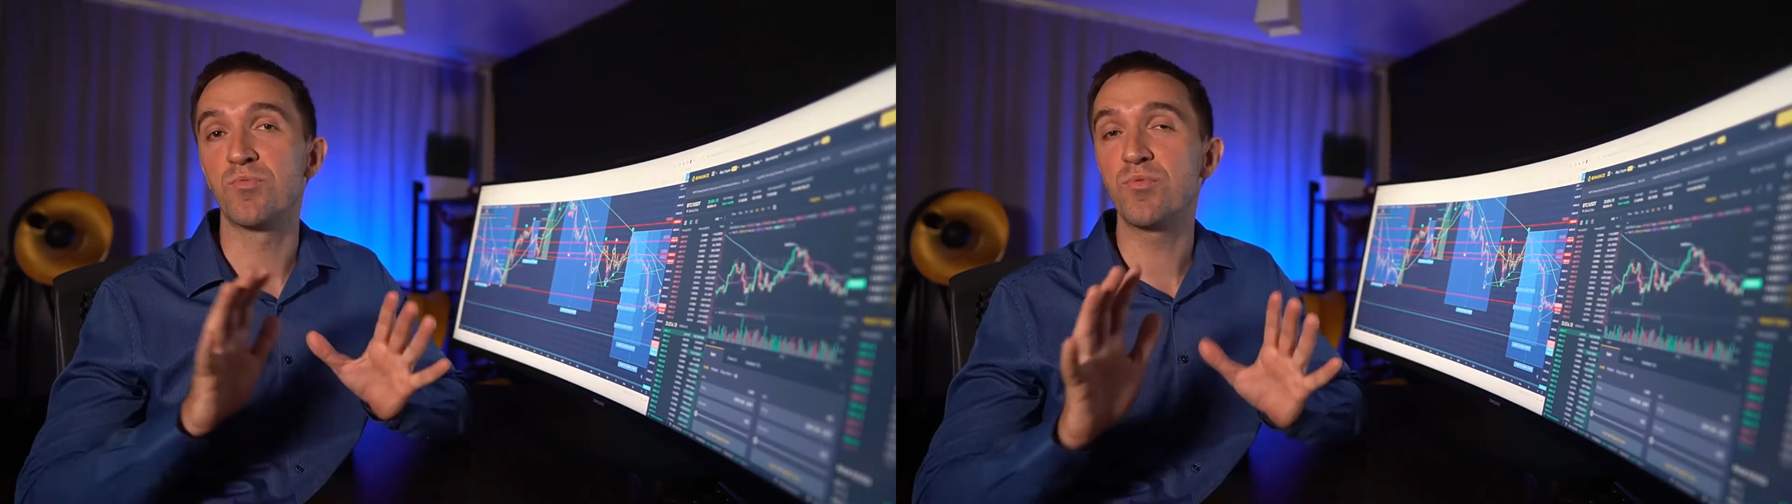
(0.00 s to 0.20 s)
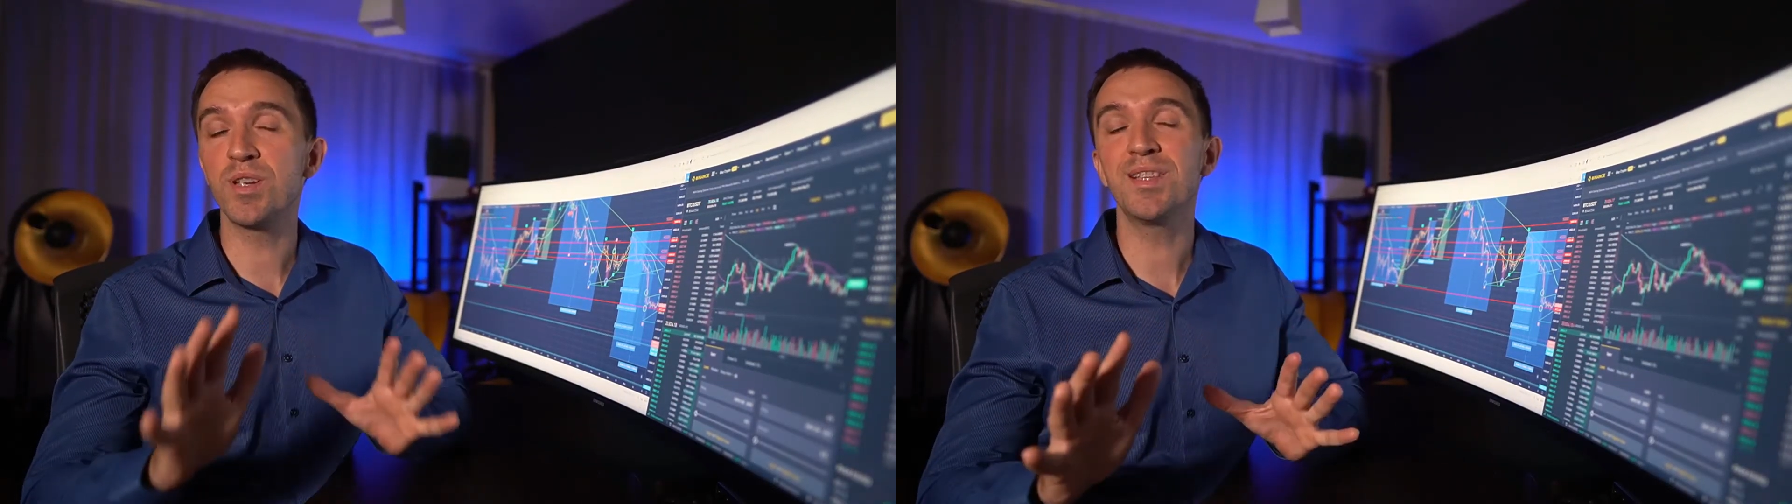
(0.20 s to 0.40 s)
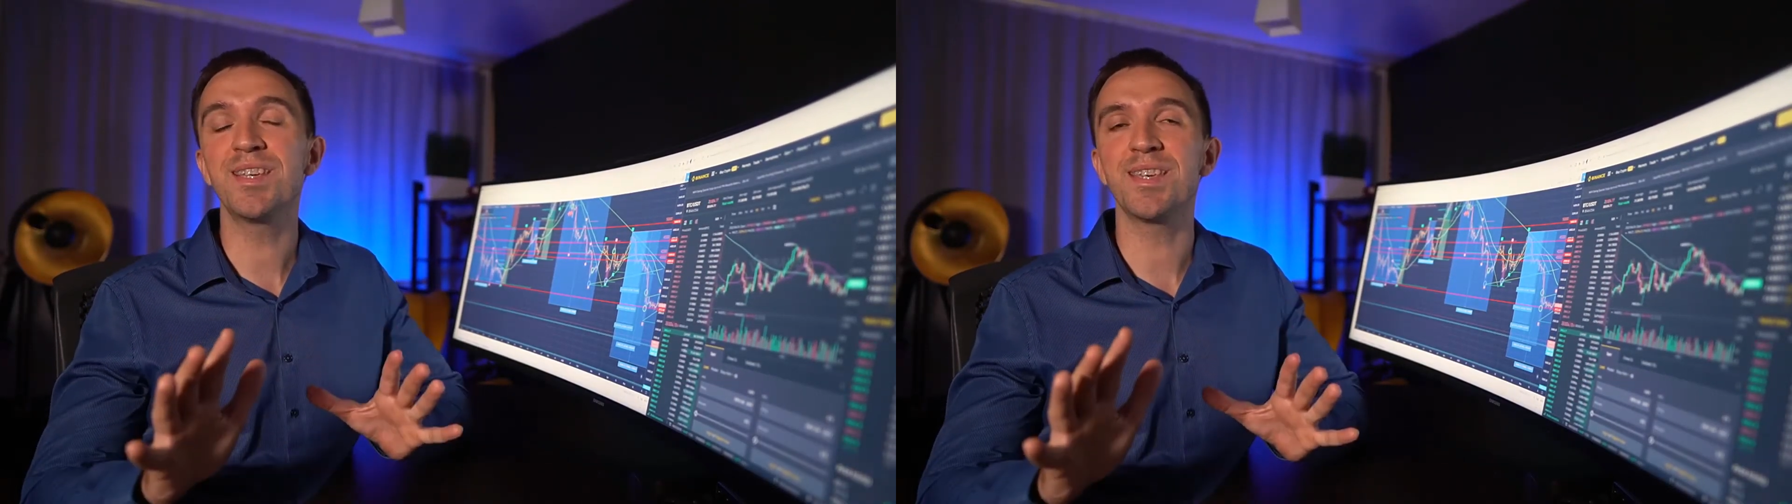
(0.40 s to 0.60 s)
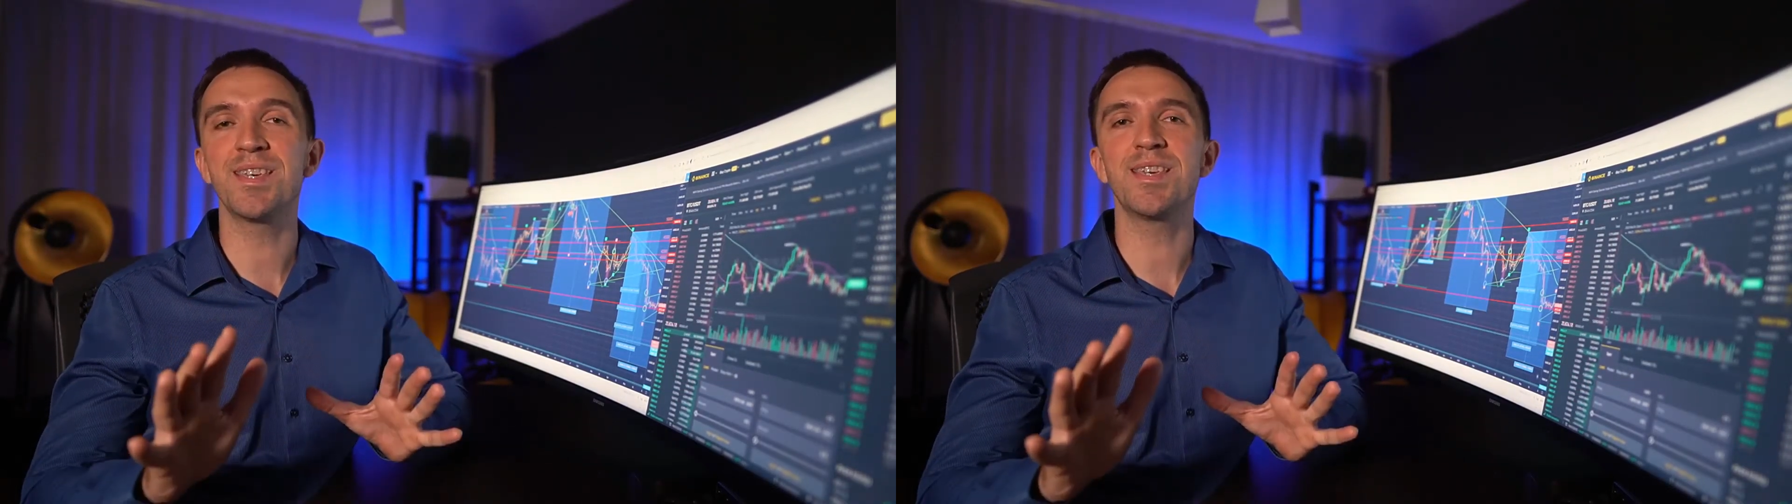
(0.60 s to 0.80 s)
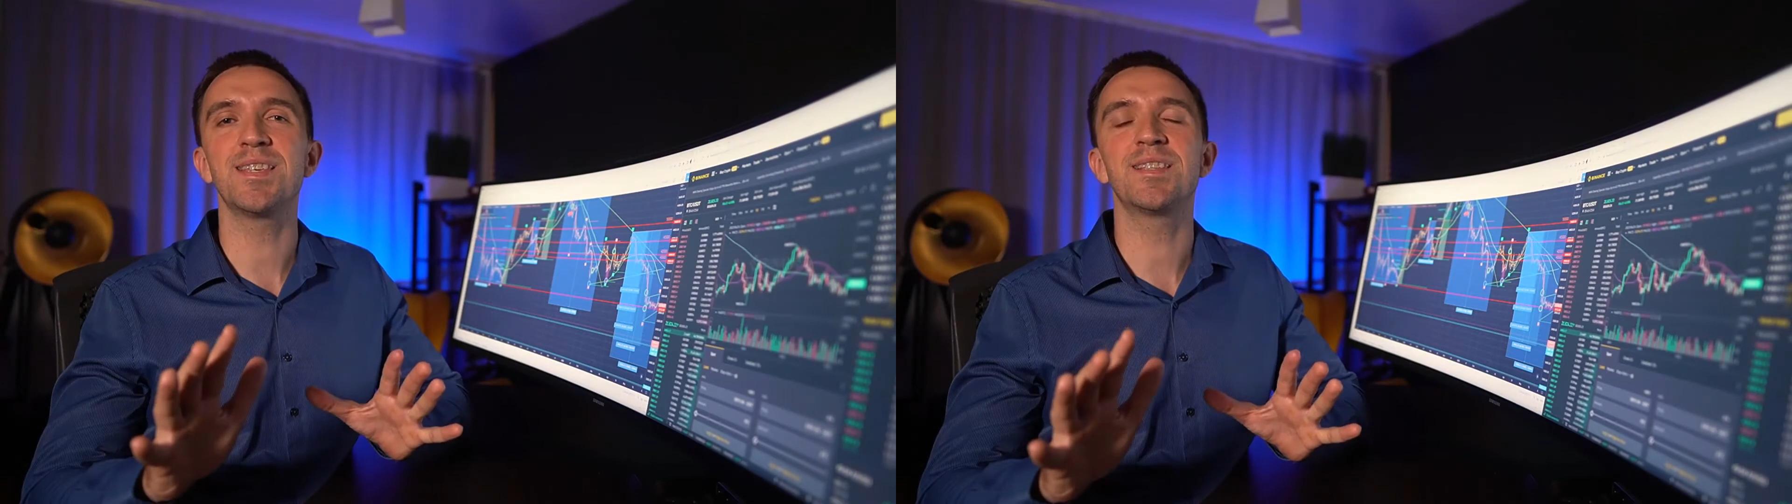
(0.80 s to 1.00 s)
really
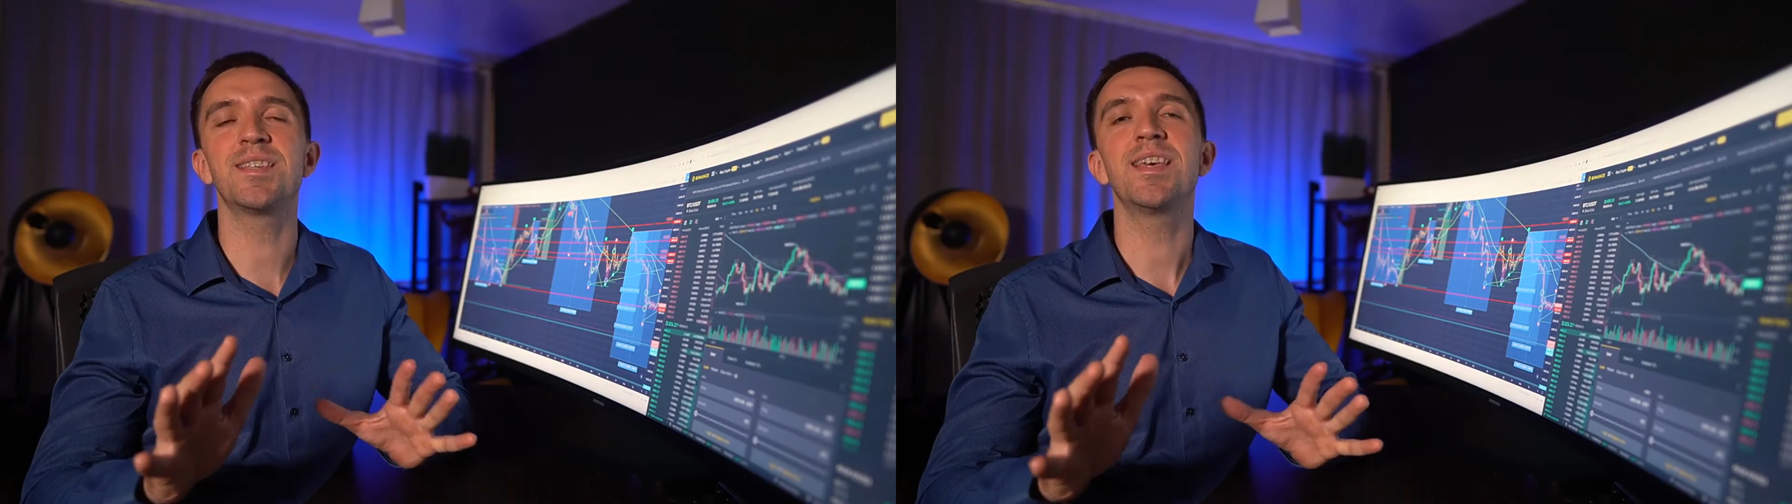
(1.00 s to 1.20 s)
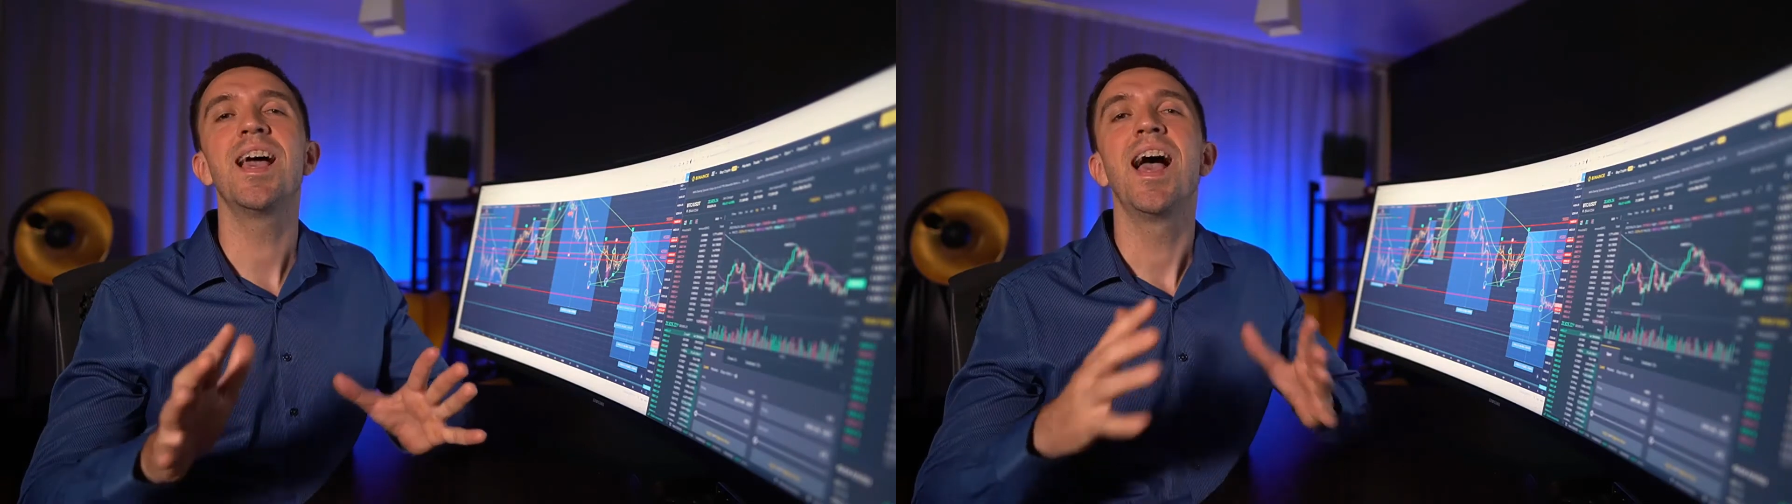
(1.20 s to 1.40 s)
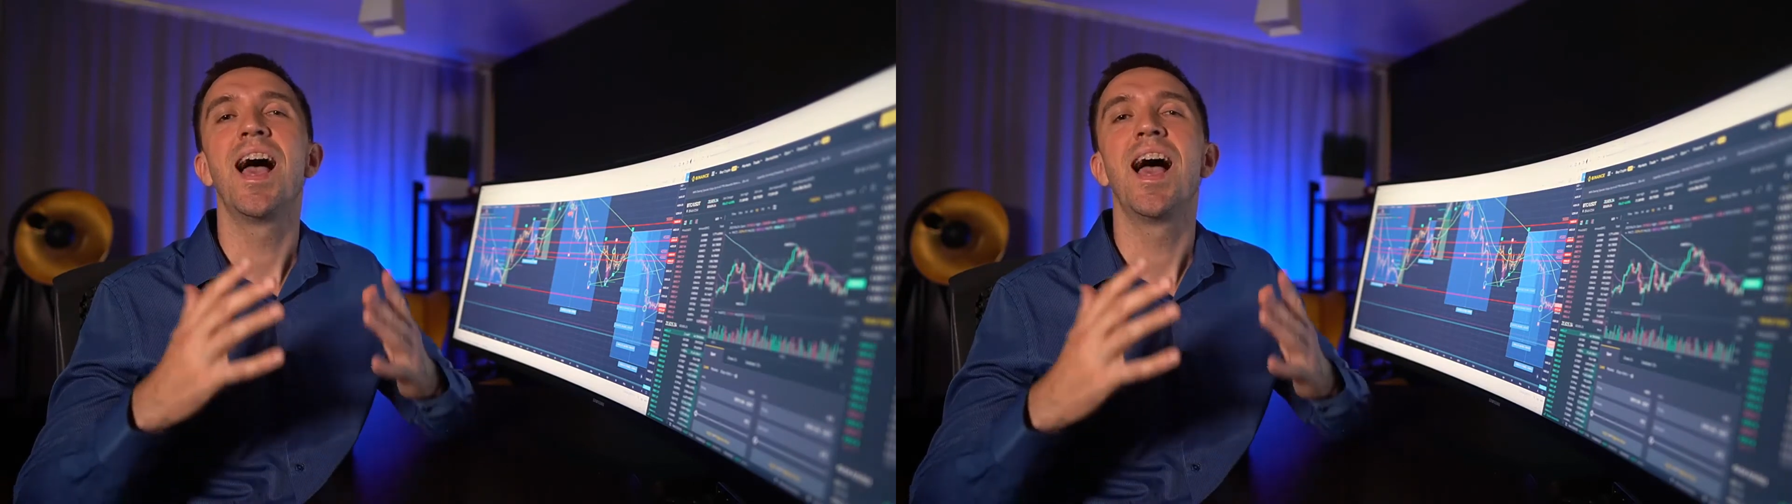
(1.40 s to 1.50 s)
easy